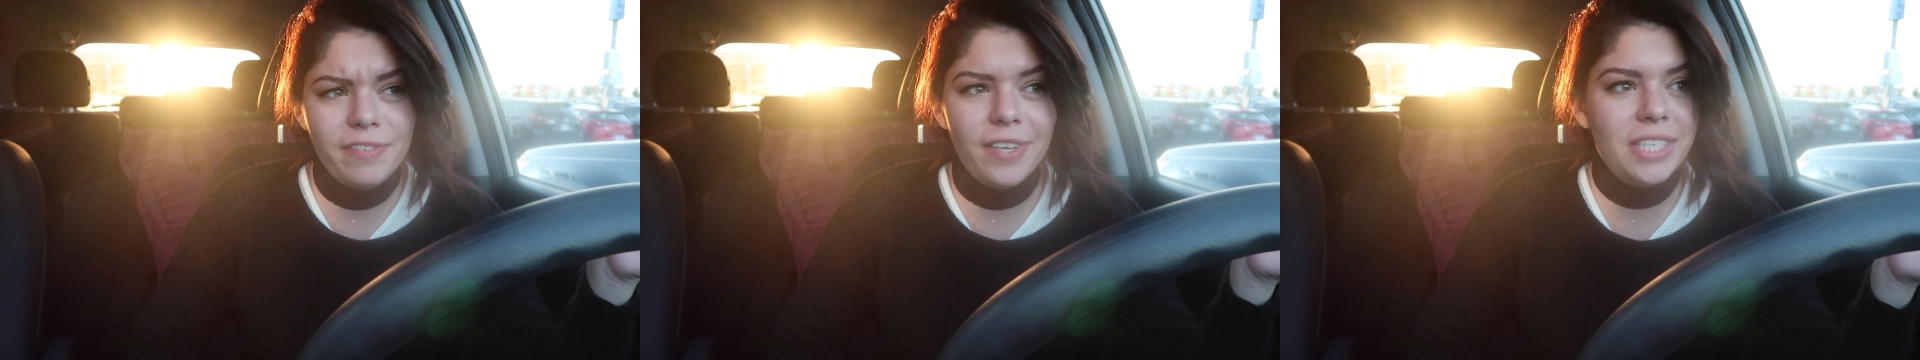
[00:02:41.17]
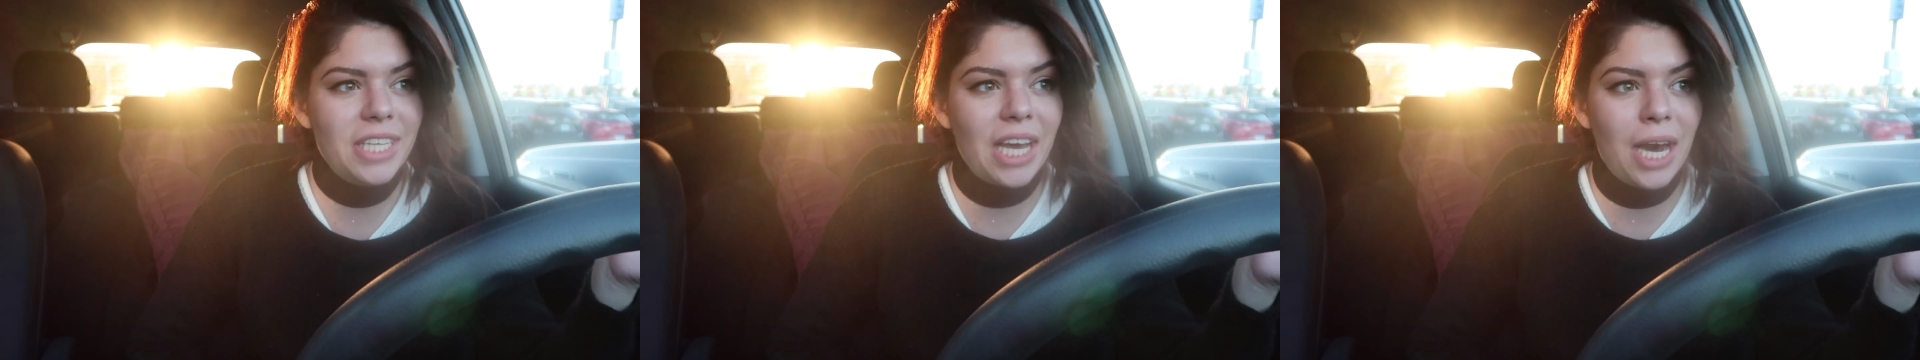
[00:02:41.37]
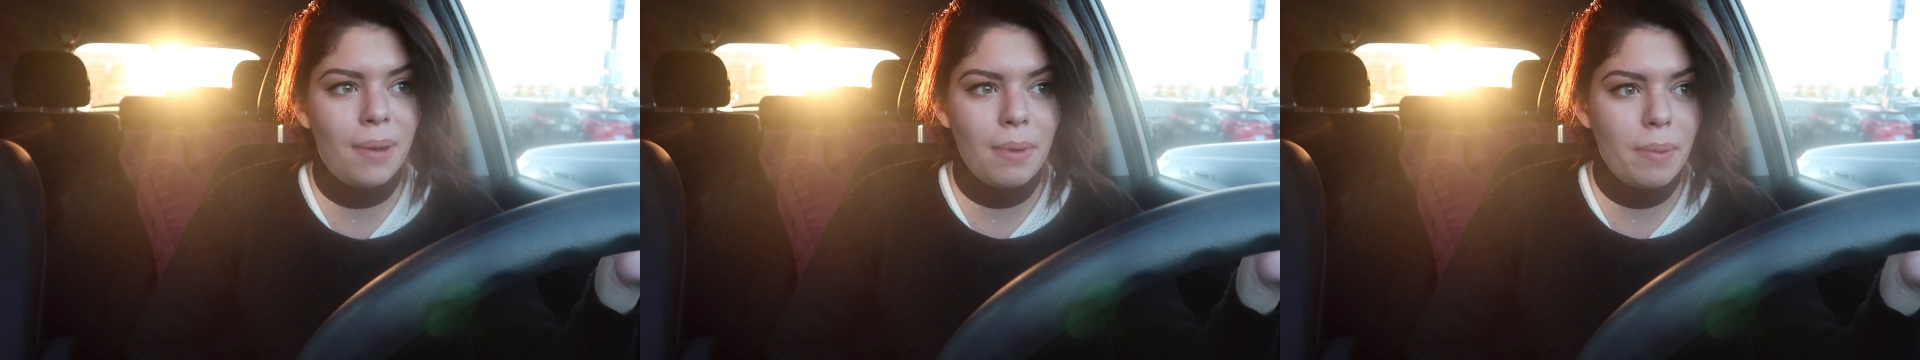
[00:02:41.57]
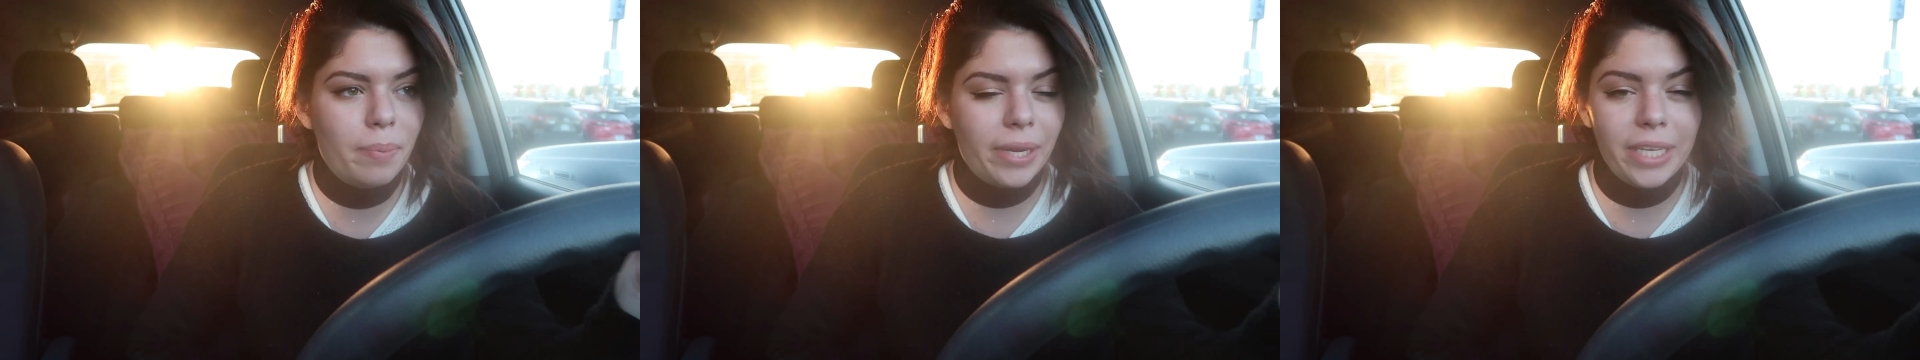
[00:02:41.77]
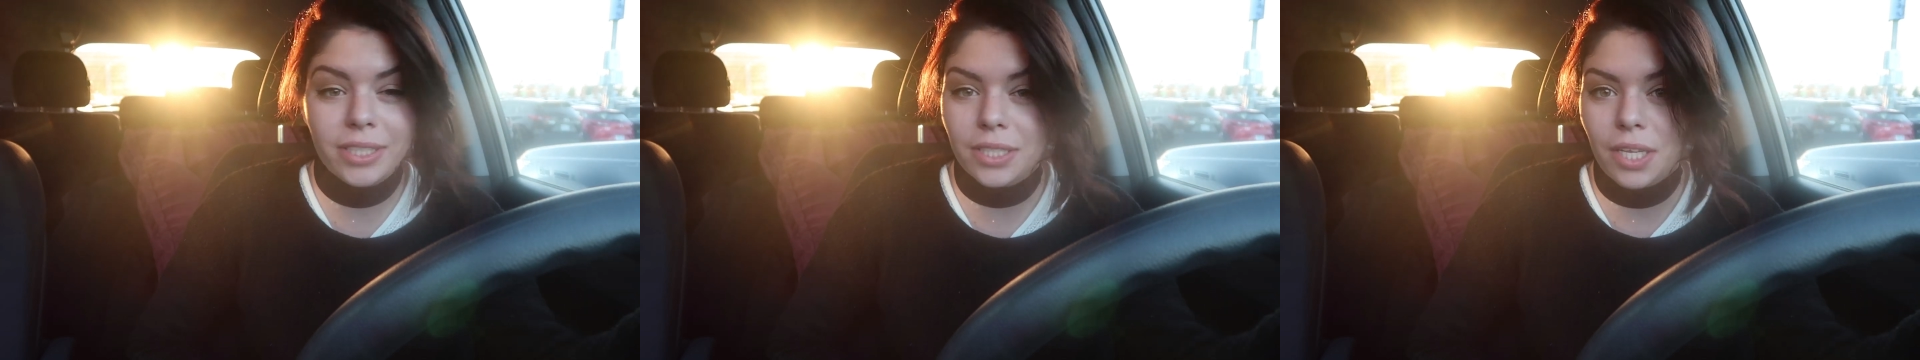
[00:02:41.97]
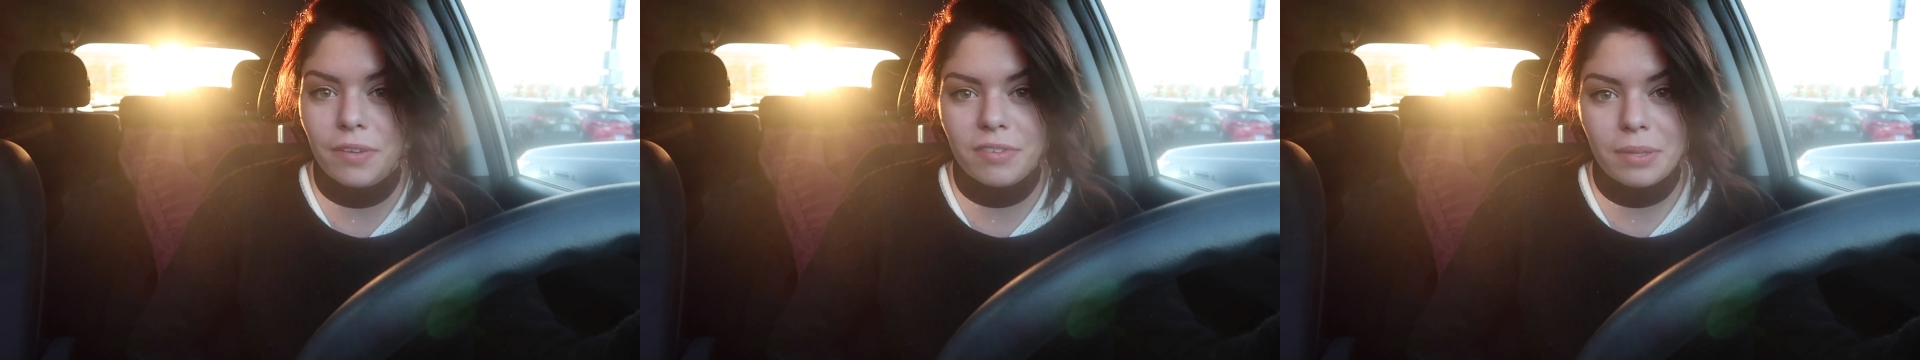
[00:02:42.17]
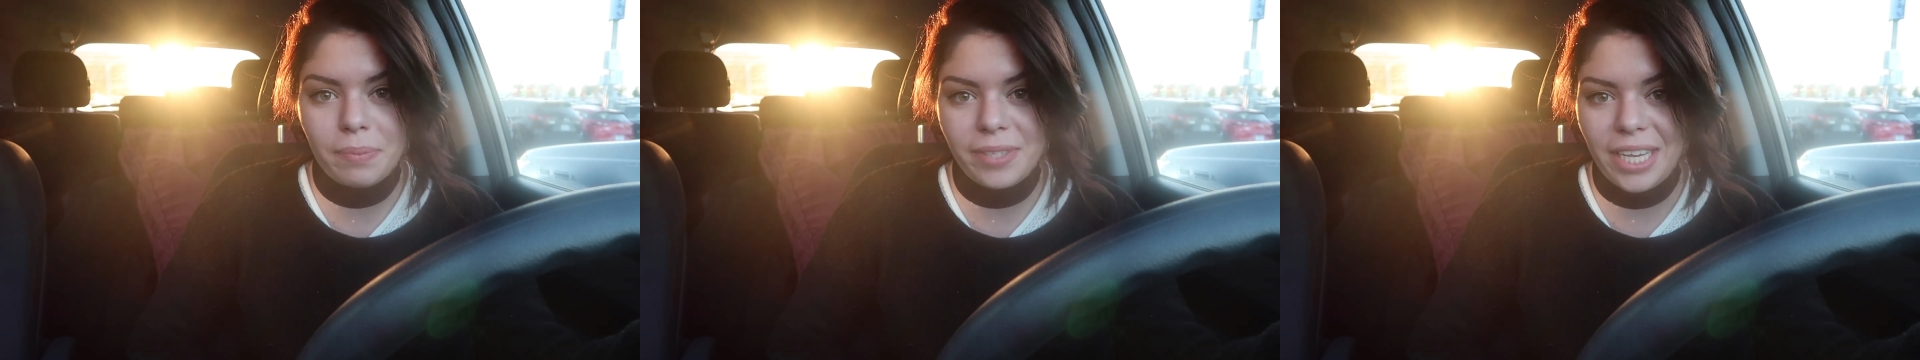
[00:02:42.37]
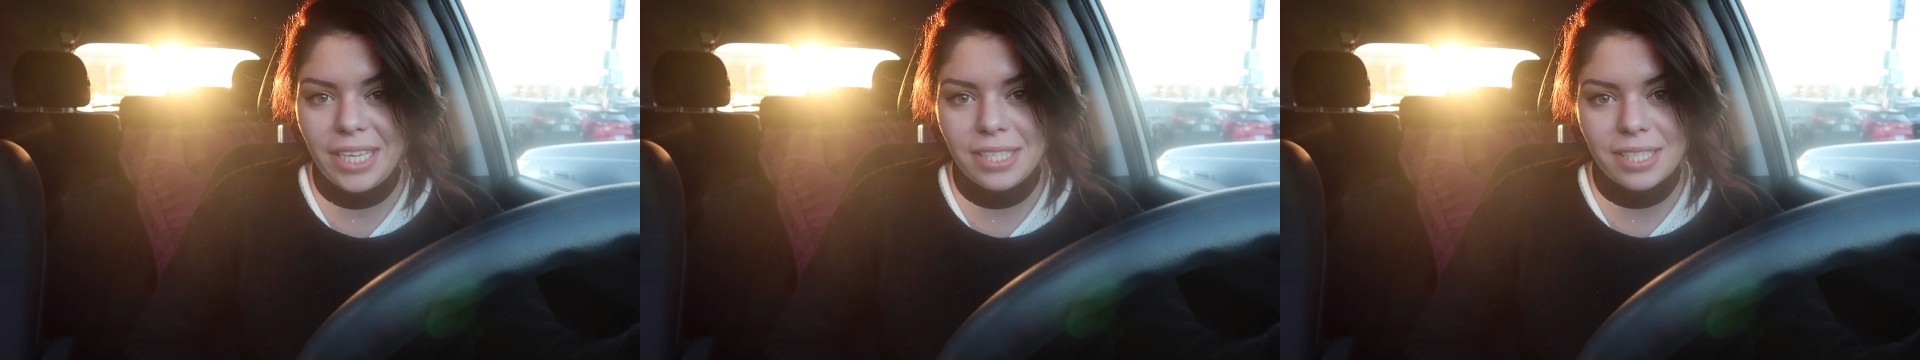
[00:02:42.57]
If you can tell, my brain's all over the
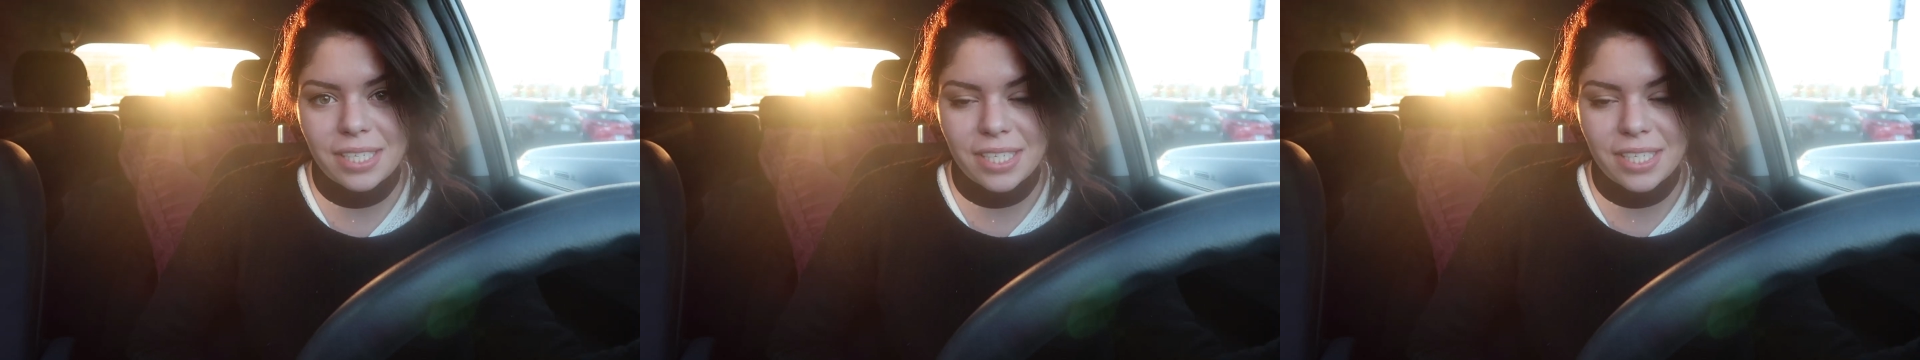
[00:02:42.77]
place